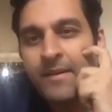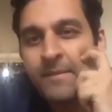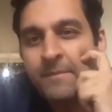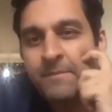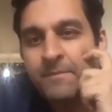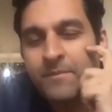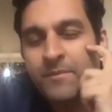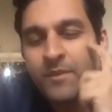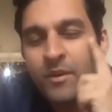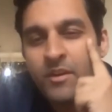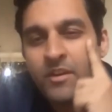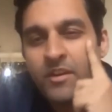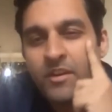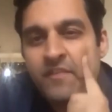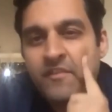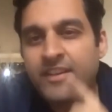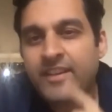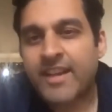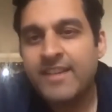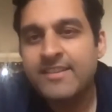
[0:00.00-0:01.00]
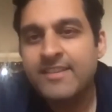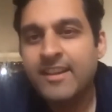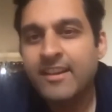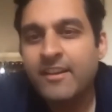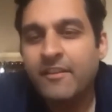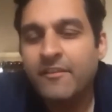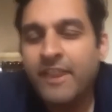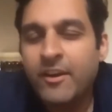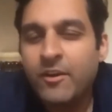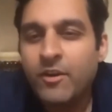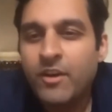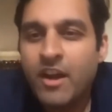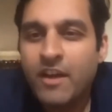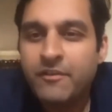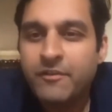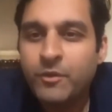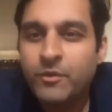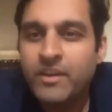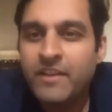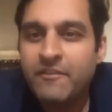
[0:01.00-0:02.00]
All right, fantastic. A very good
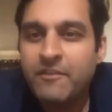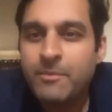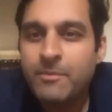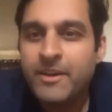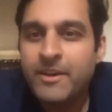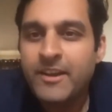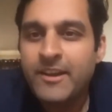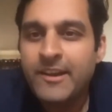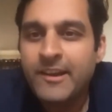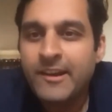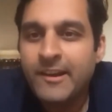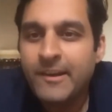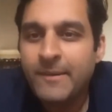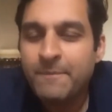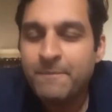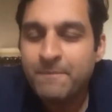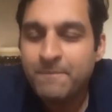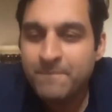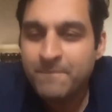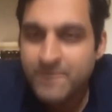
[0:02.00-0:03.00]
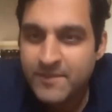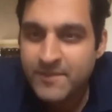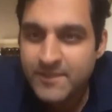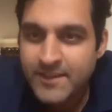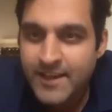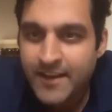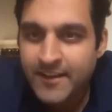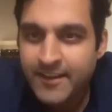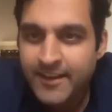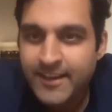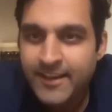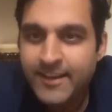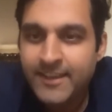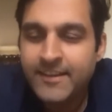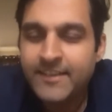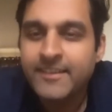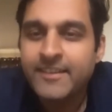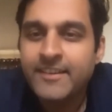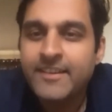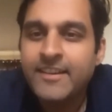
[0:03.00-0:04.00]
afternoon, everybody.
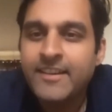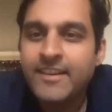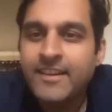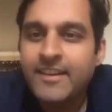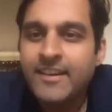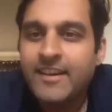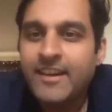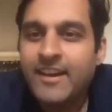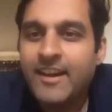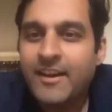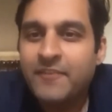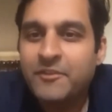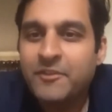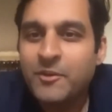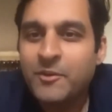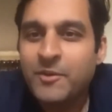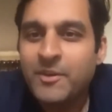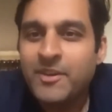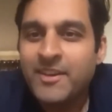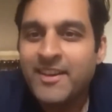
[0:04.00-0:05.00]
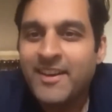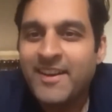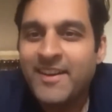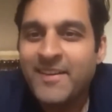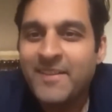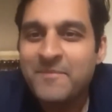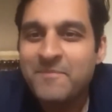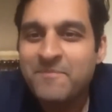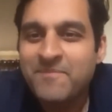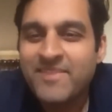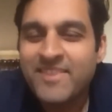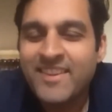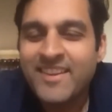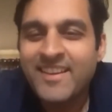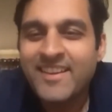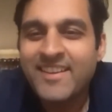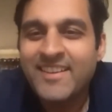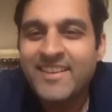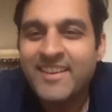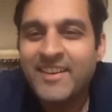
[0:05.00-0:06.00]
Saturday afternoon,
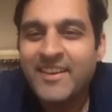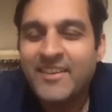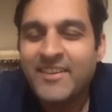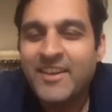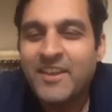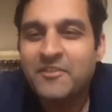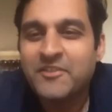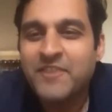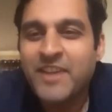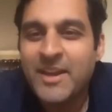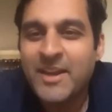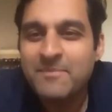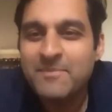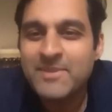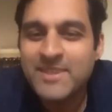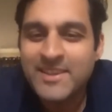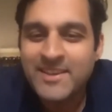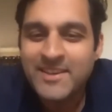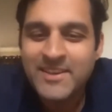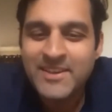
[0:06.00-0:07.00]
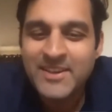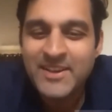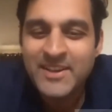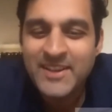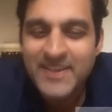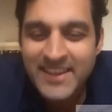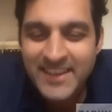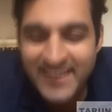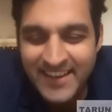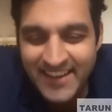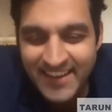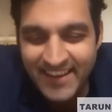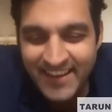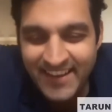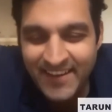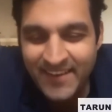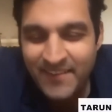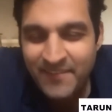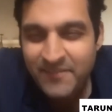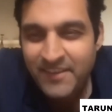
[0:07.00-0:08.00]
tough times.
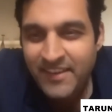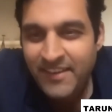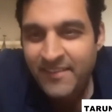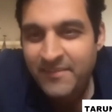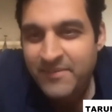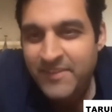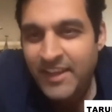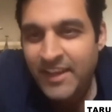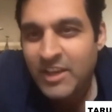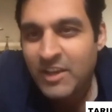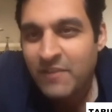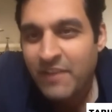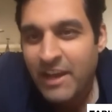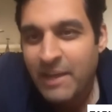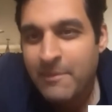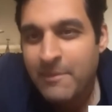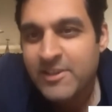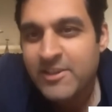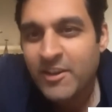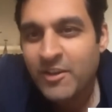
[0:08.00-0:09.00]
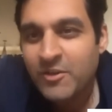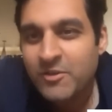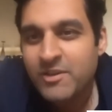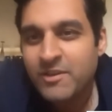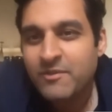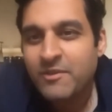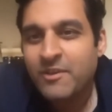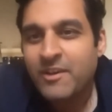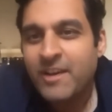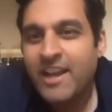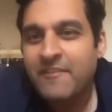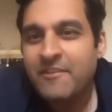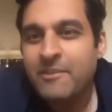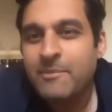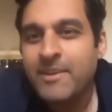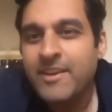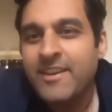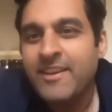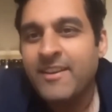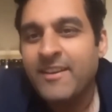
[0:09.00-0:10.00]
Thank you very much, Anuj, for having
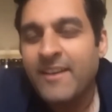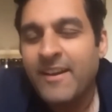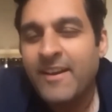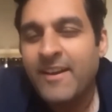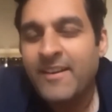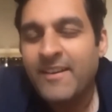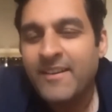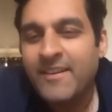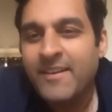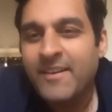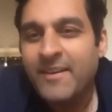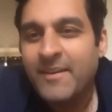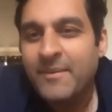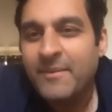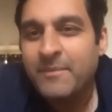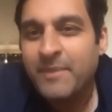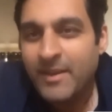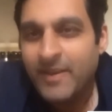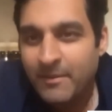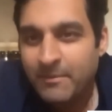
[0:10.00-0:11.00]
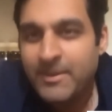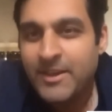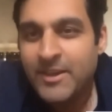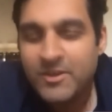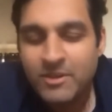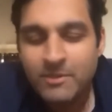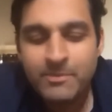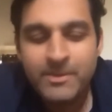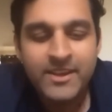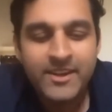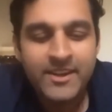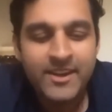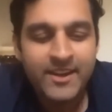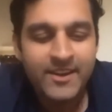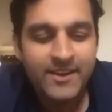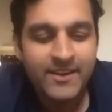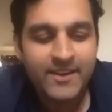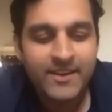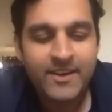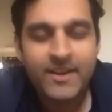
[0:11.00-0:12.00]
me, and pleasure being
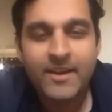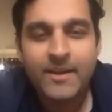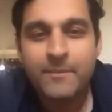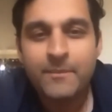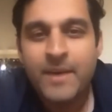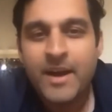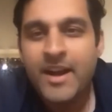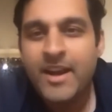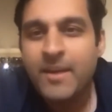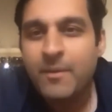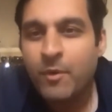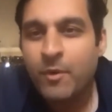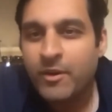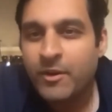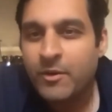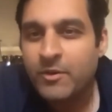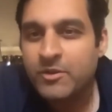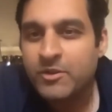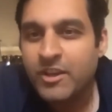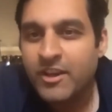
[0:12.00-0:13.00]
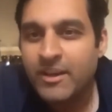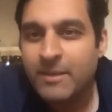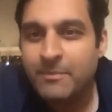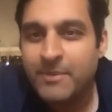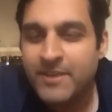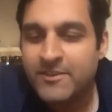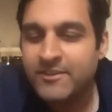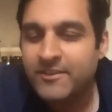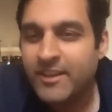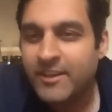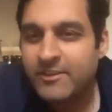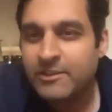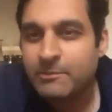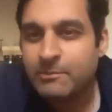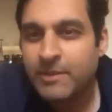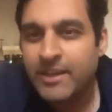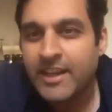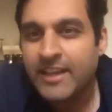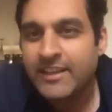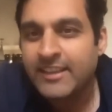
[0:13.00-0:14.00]
here. I wanted to share a presentation,
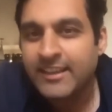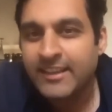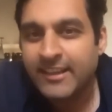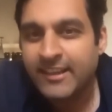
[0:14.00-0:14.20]
but I think